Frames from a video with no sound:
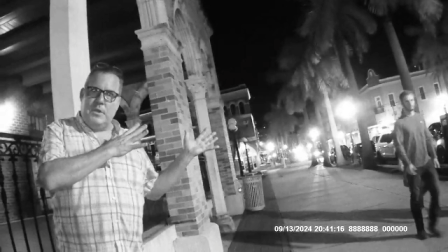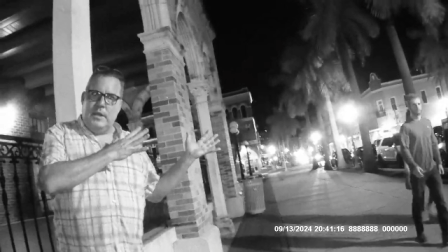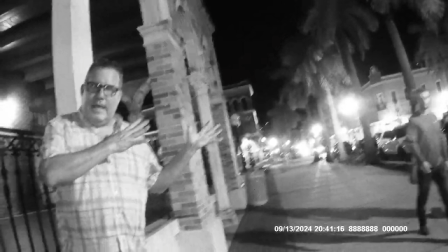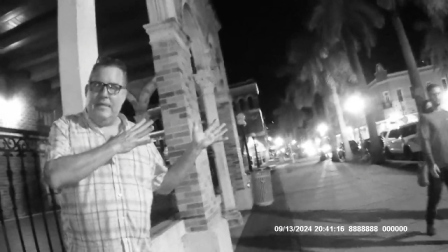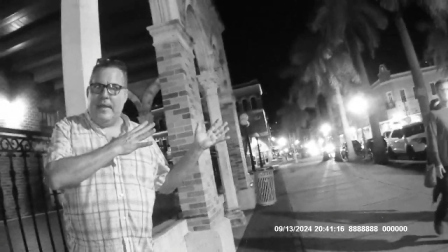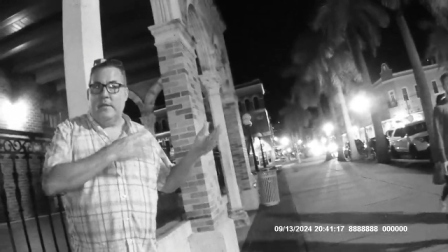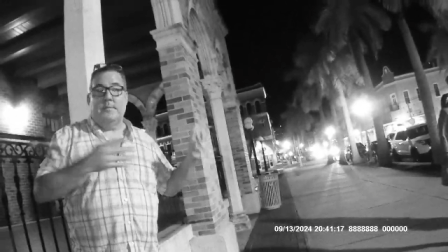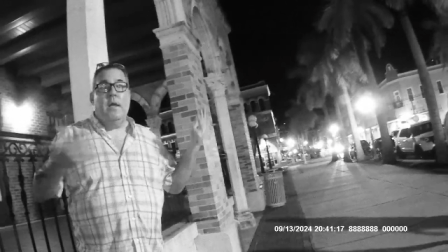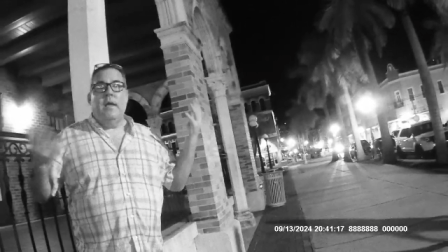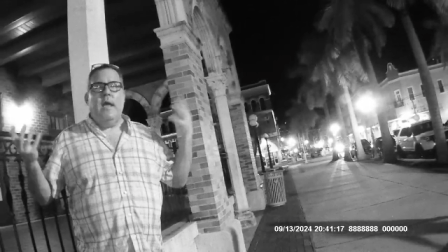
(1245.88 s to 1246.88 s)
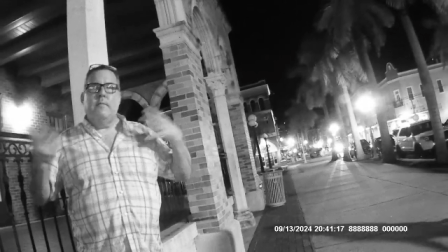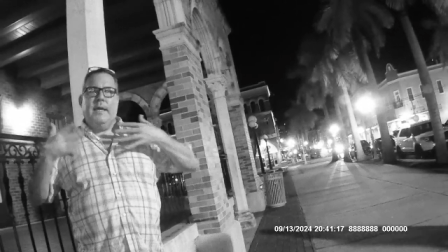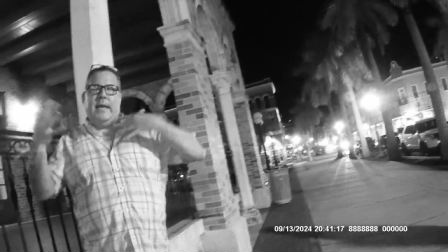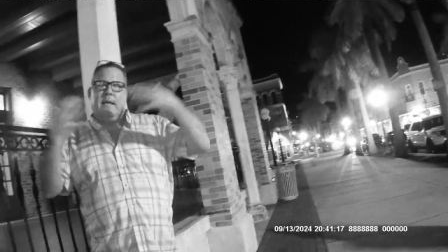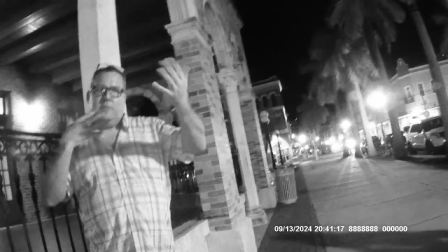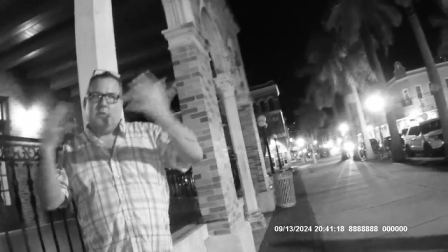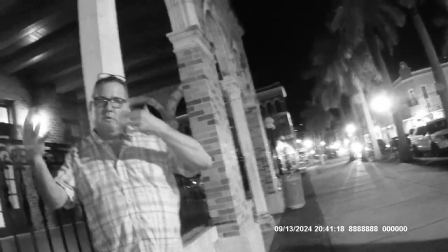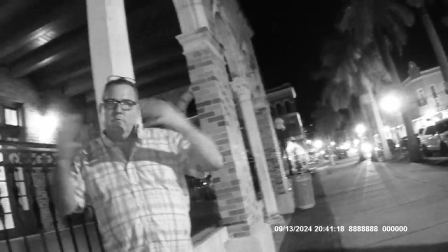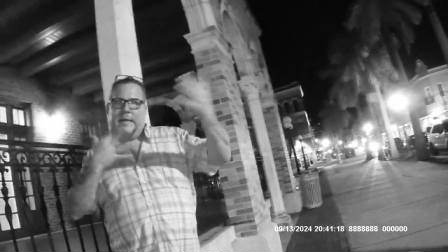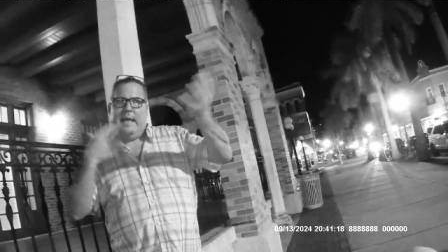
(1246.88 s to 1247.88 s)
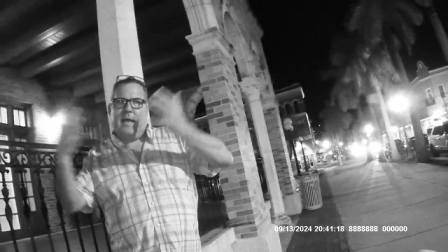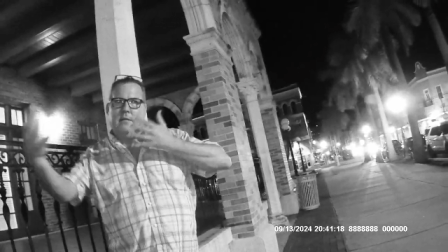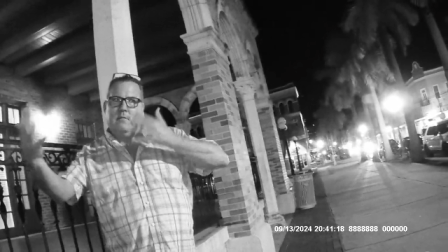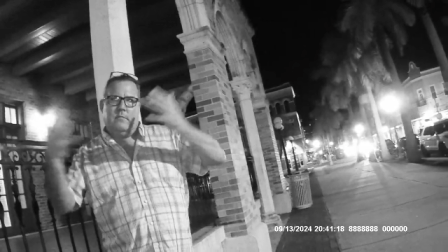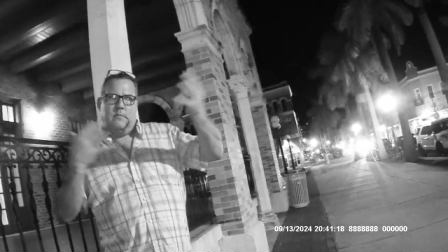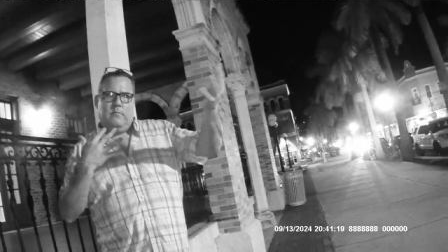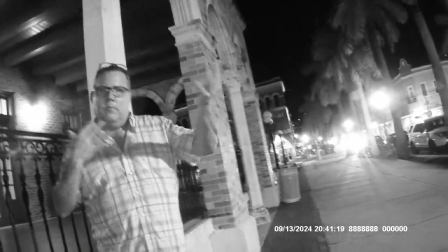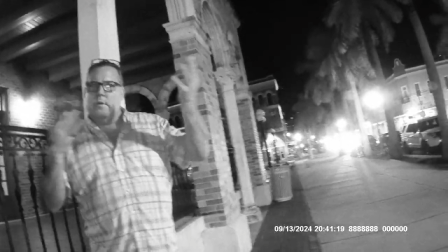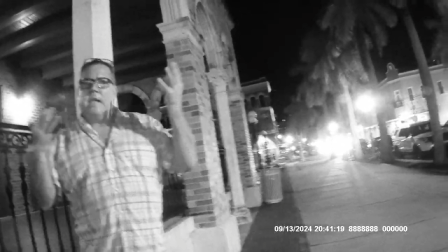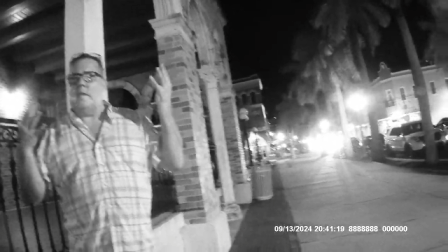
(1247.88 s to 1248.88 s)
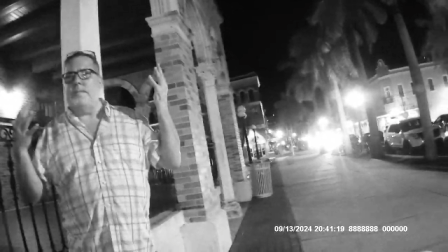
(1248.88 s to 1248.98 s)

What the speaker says: on atheism, and we're not going